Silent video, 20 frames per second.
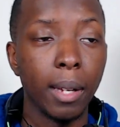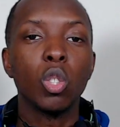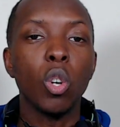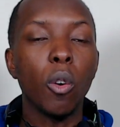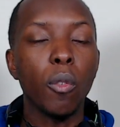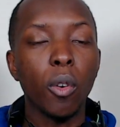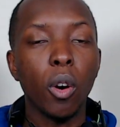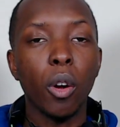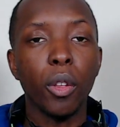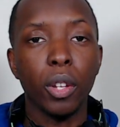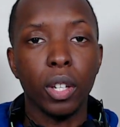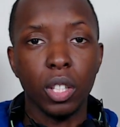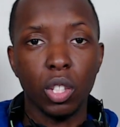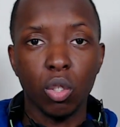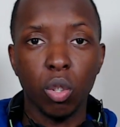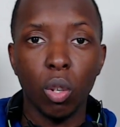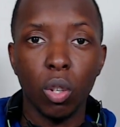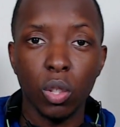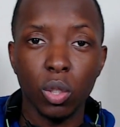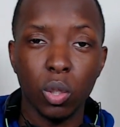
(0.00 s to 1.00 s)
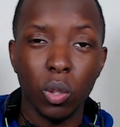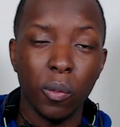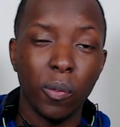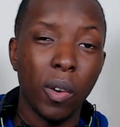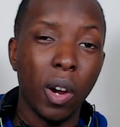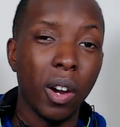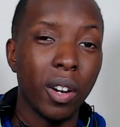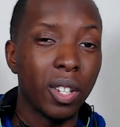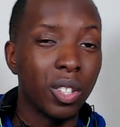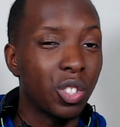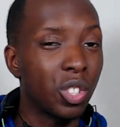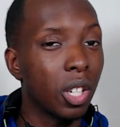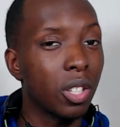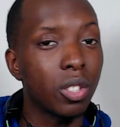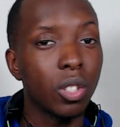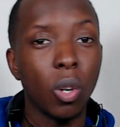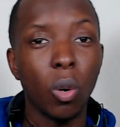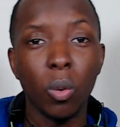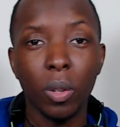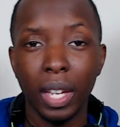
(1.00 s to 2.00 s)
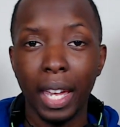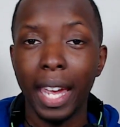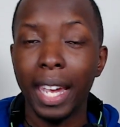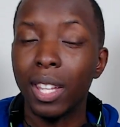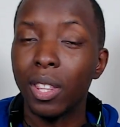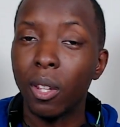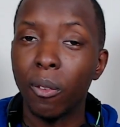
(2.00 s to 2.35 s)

So overall, the controller so far is just okay.